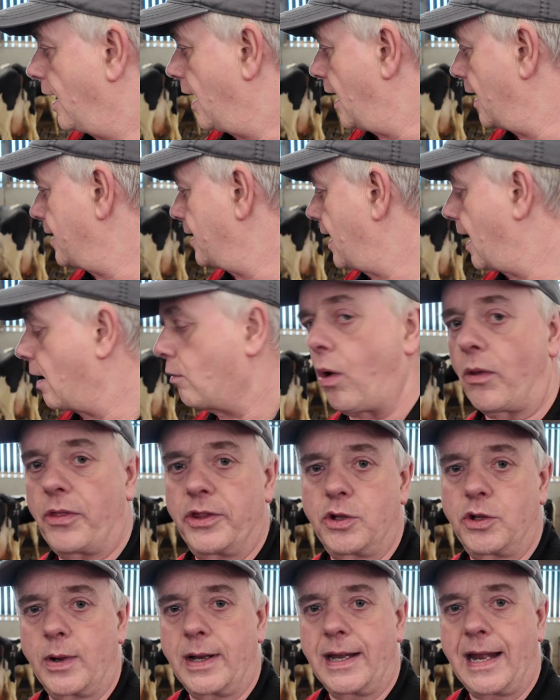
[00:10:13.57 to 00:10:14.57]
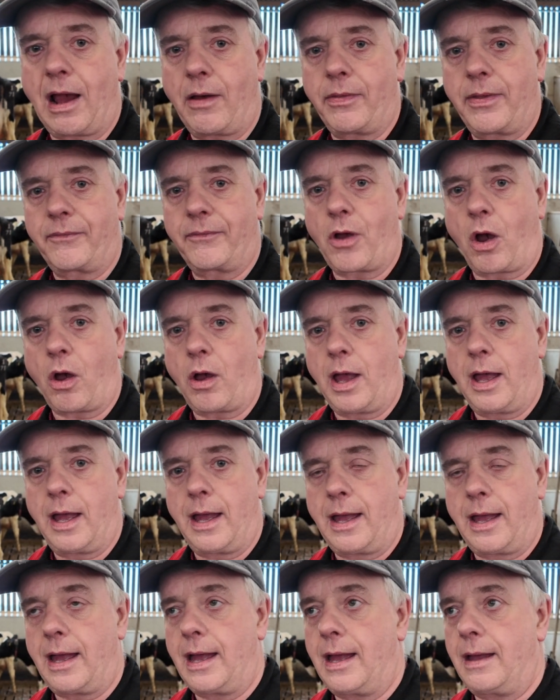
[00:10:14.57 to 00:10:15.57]
and what they're doing now, they've got
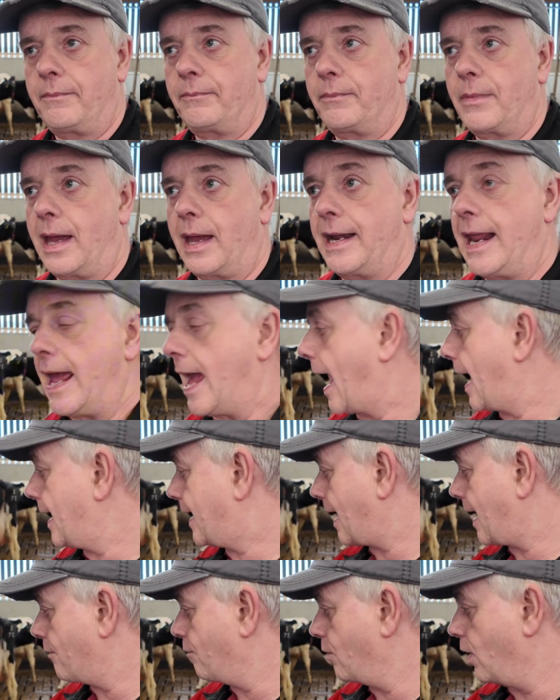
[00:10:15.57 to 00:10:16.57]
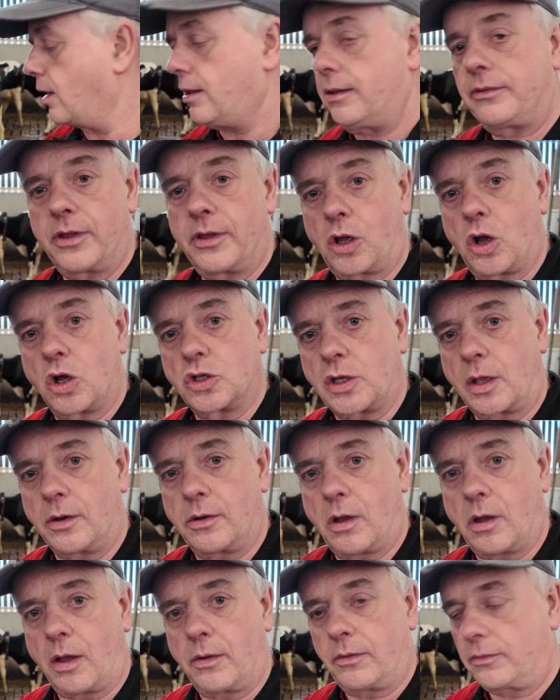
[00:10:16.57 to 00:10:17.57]
an AI camera that goes on
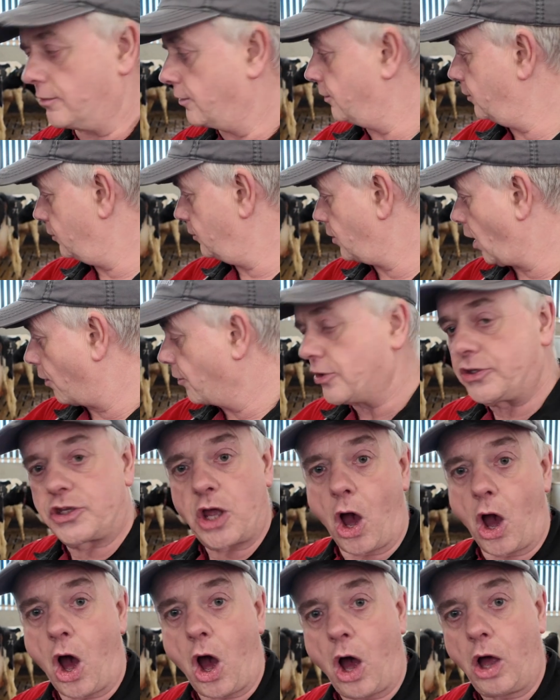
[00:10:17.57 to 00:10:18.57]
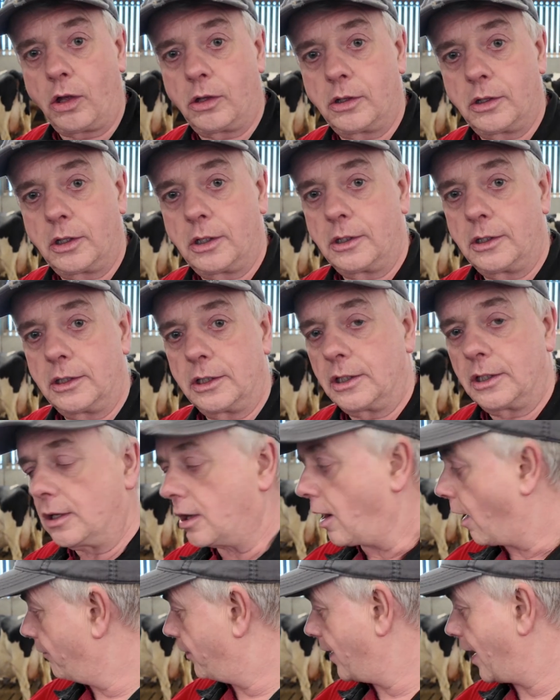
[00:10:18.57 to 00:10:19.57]
the door
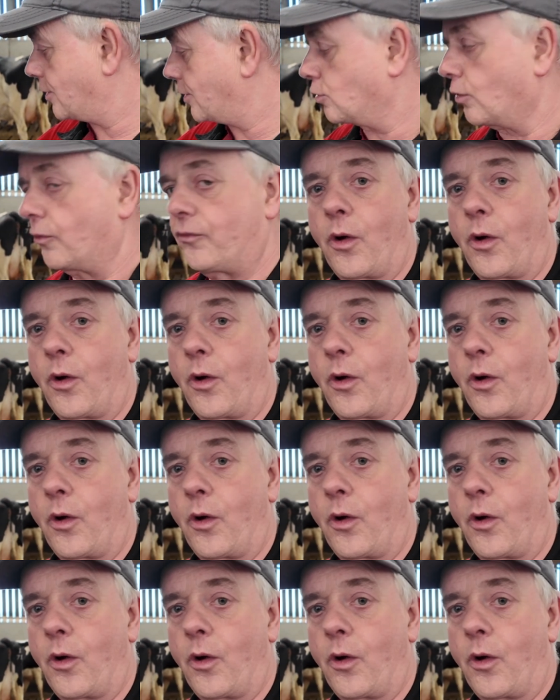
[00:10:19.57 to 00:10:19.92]
of the actual